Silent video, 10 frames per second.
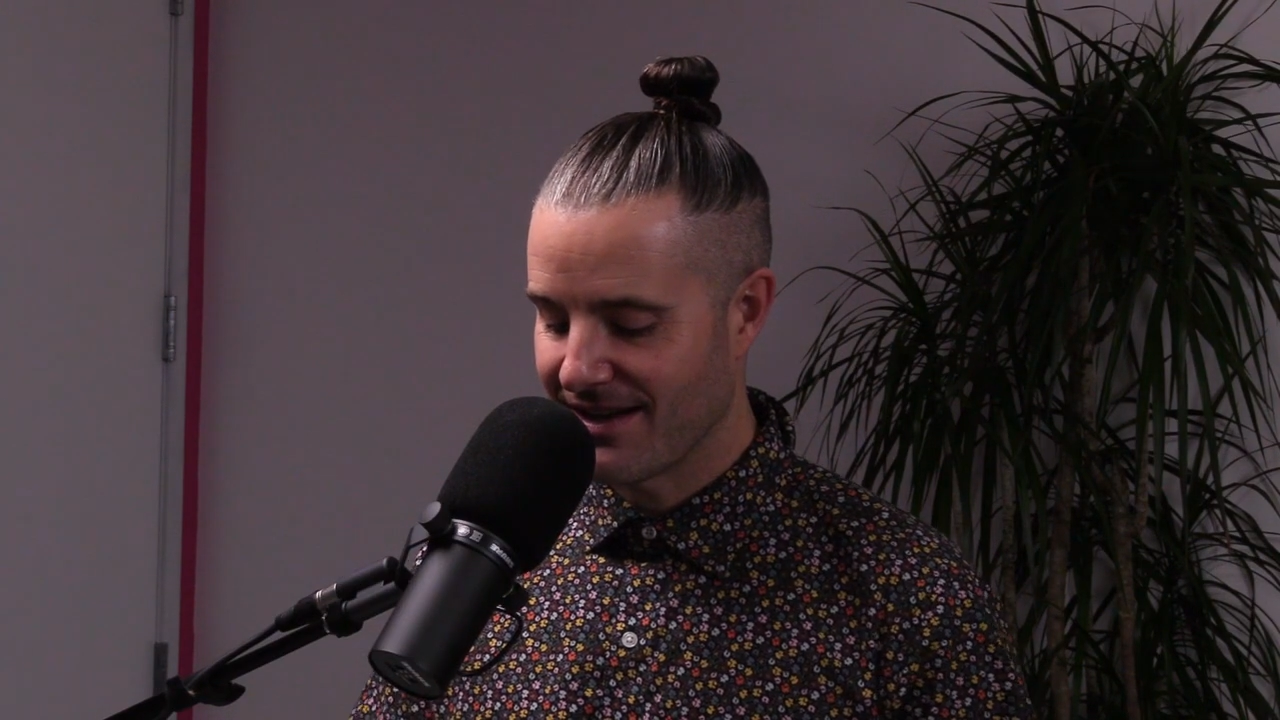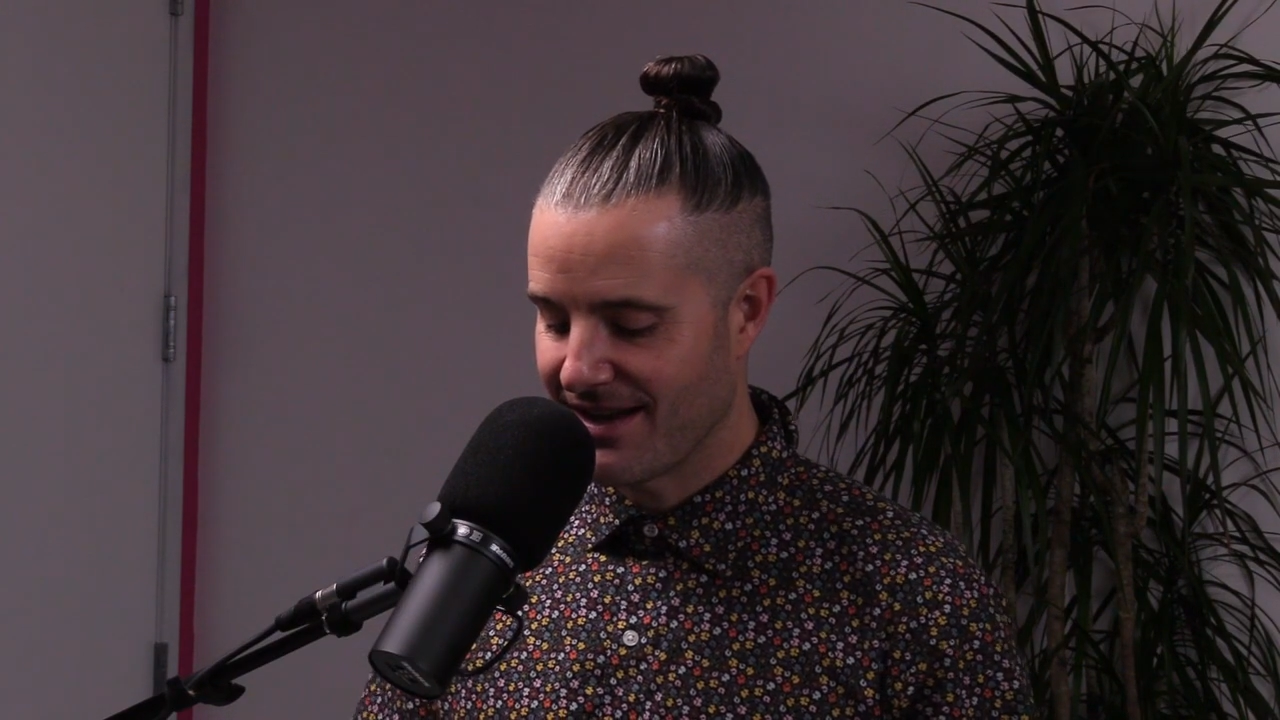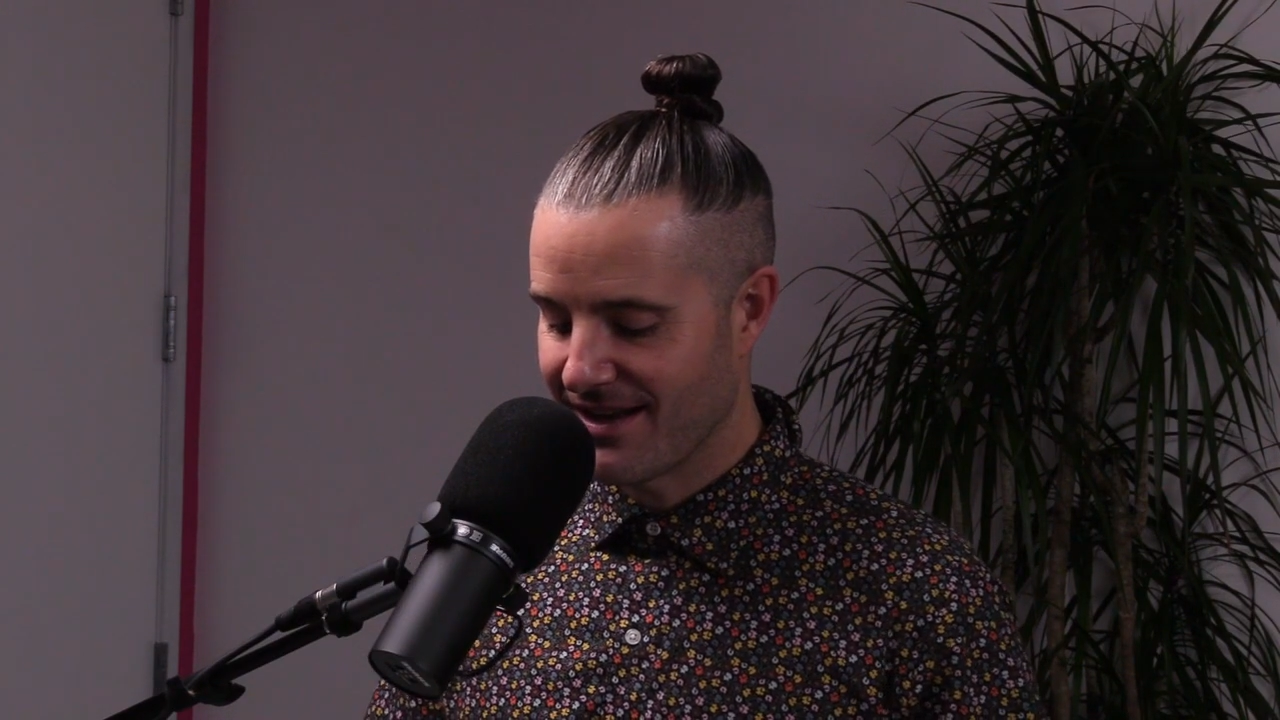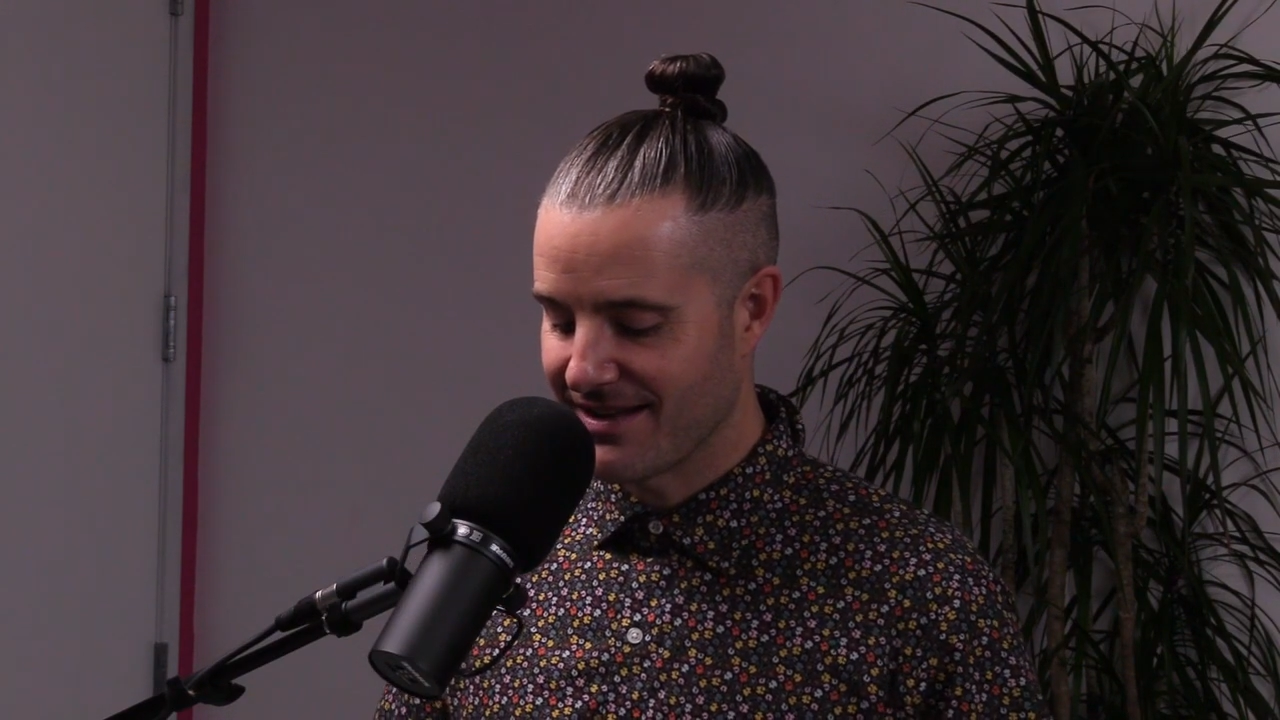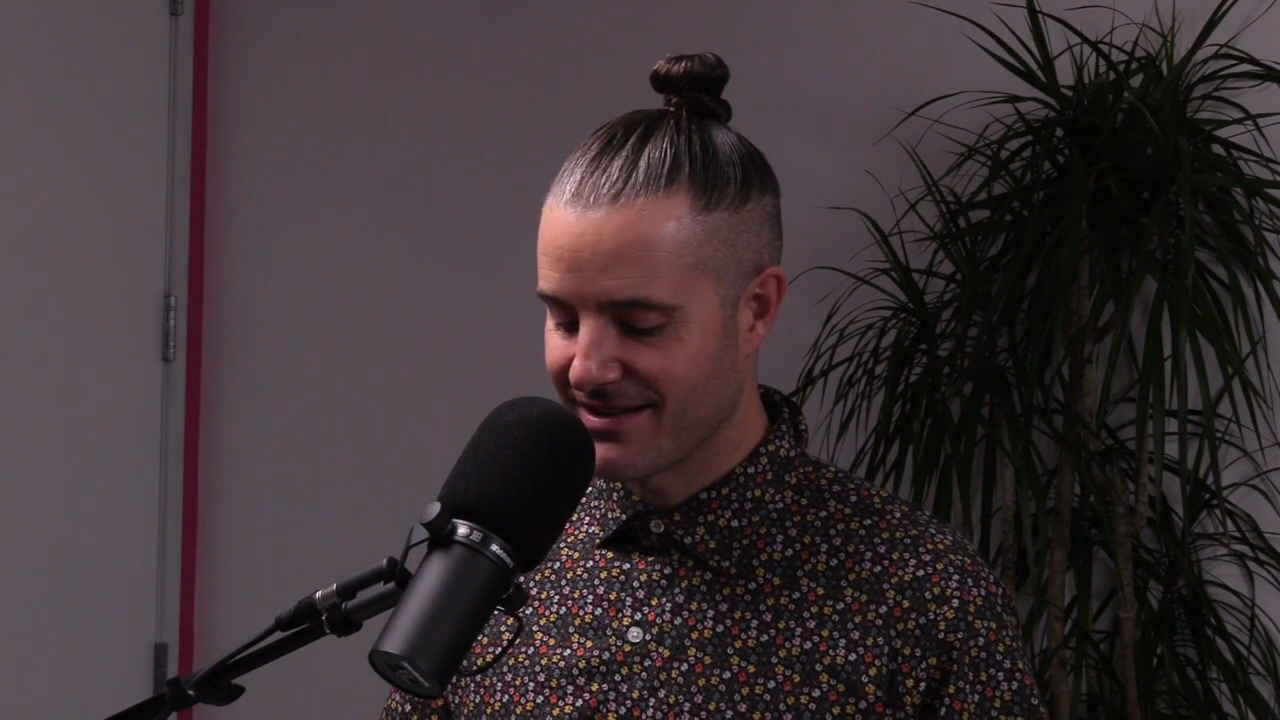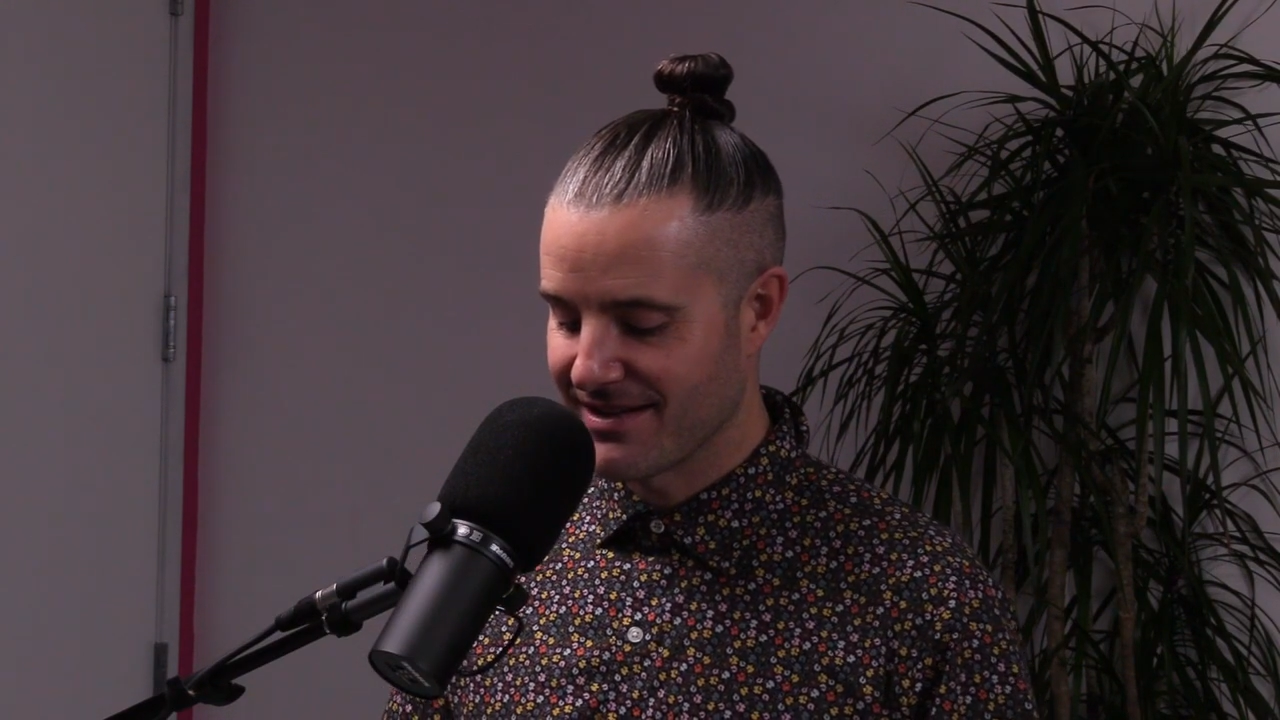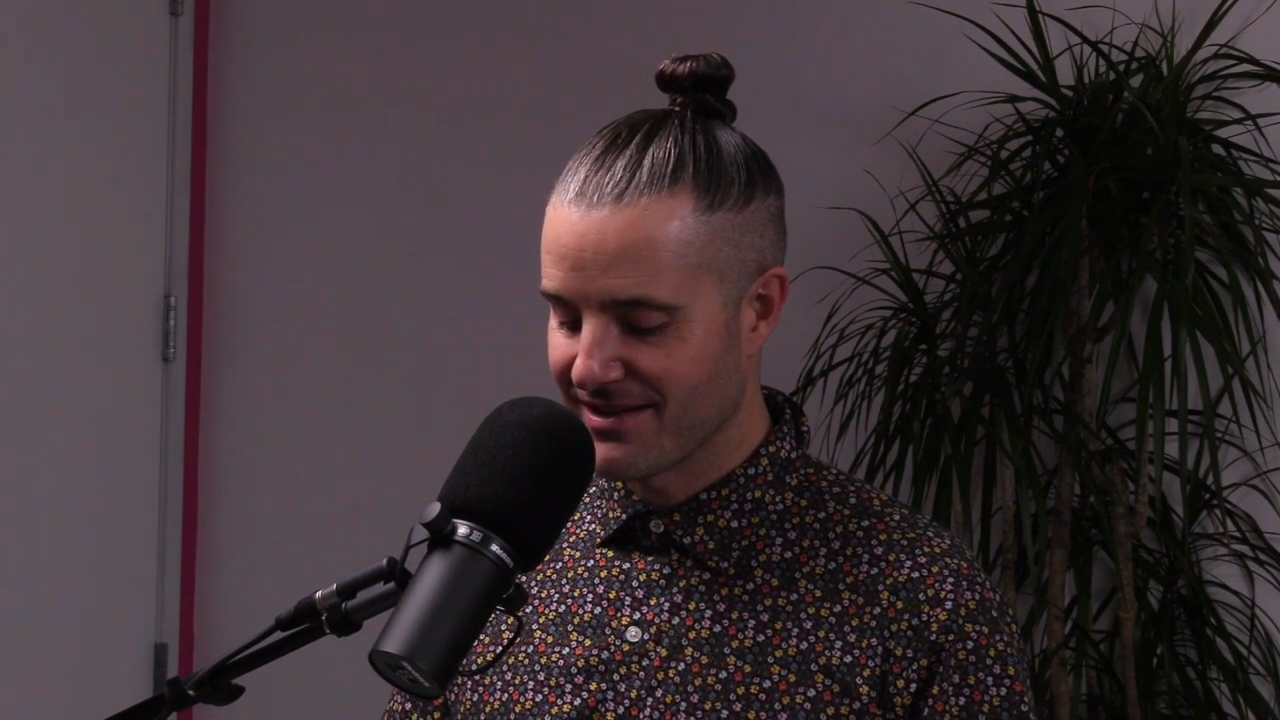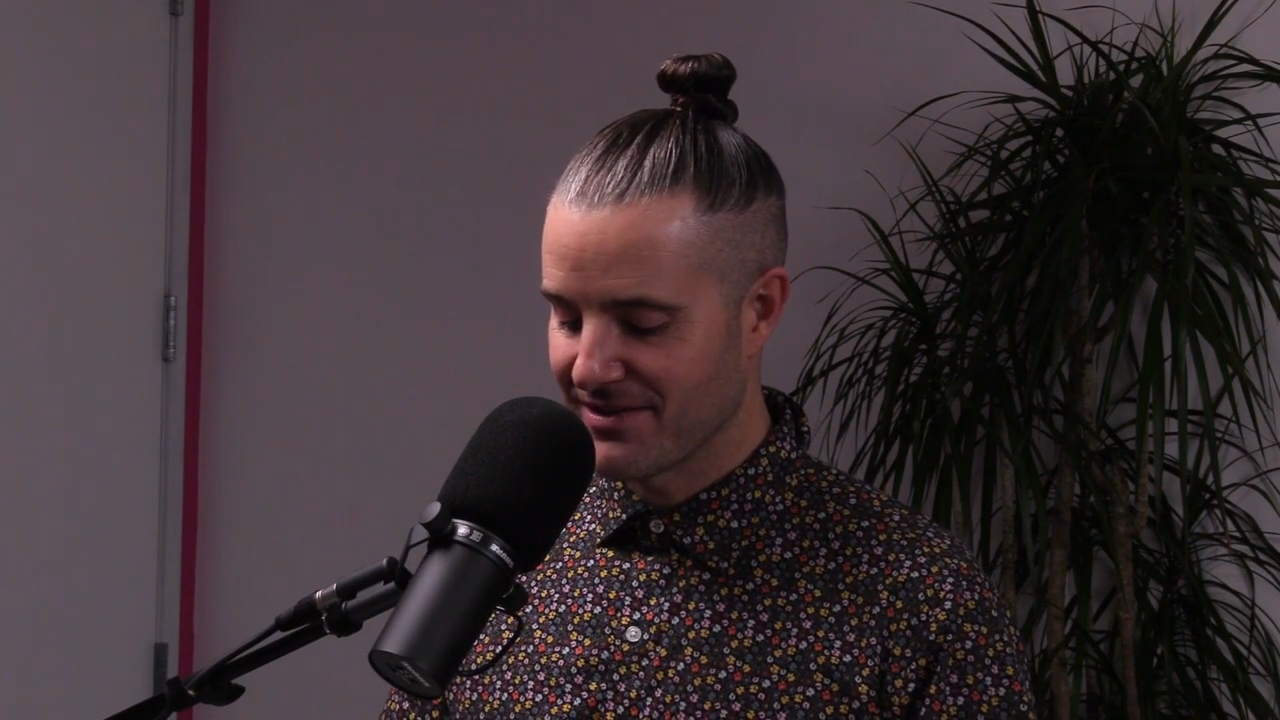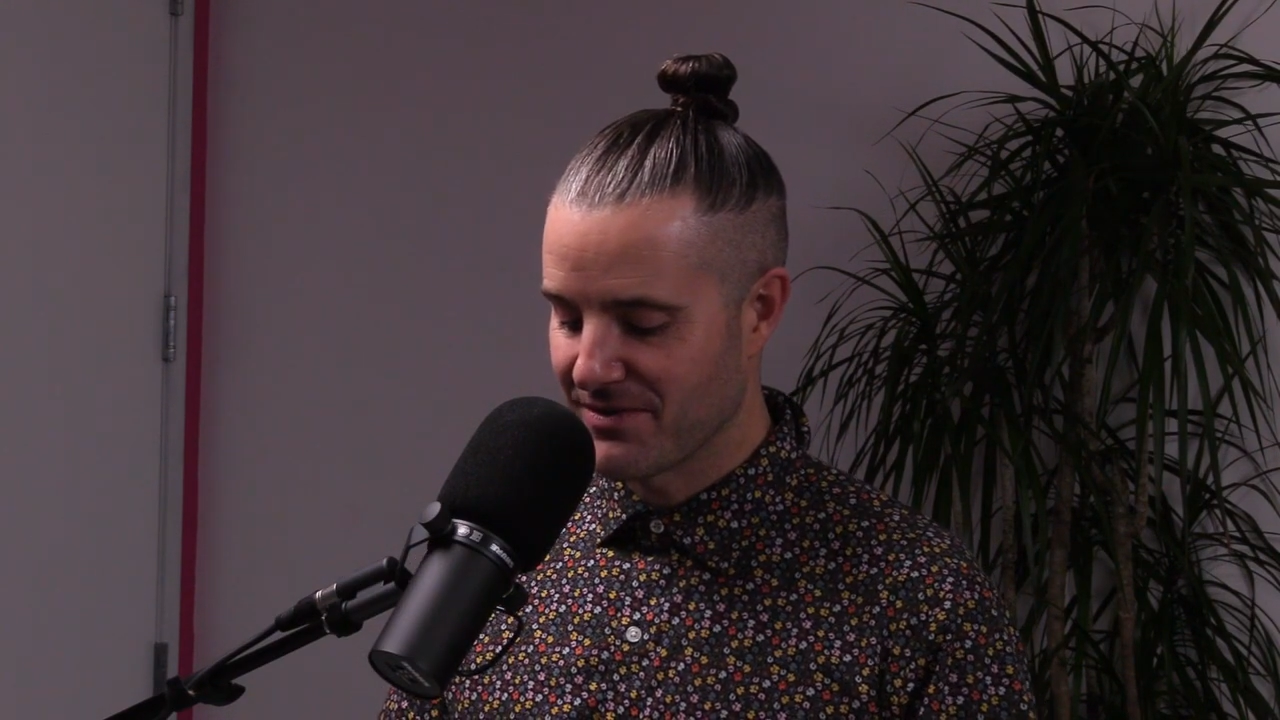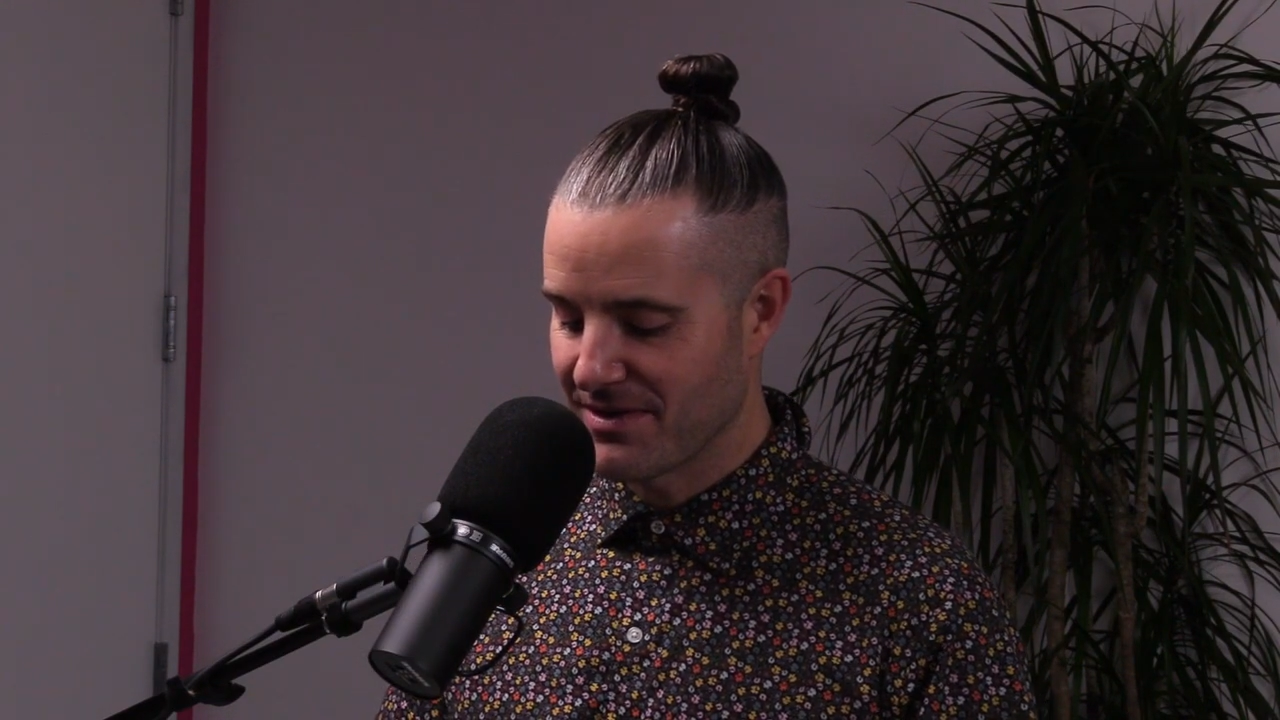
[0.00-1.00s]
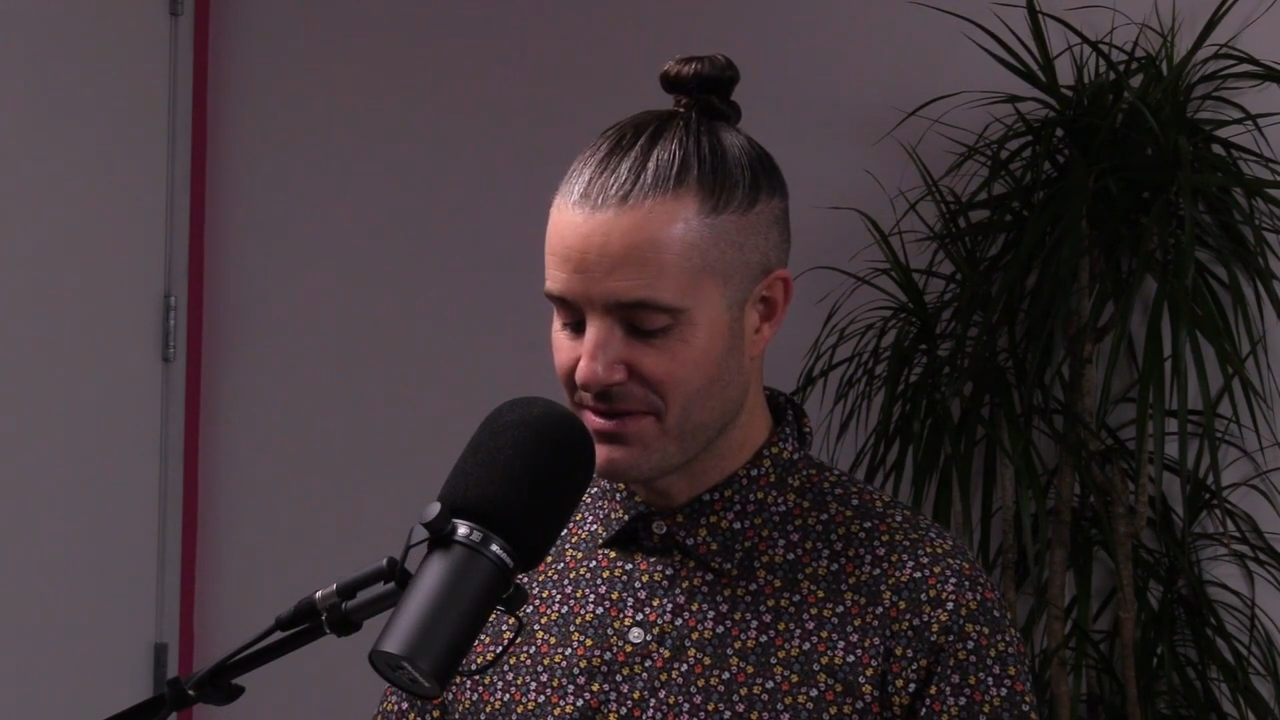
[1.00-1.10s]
and uh,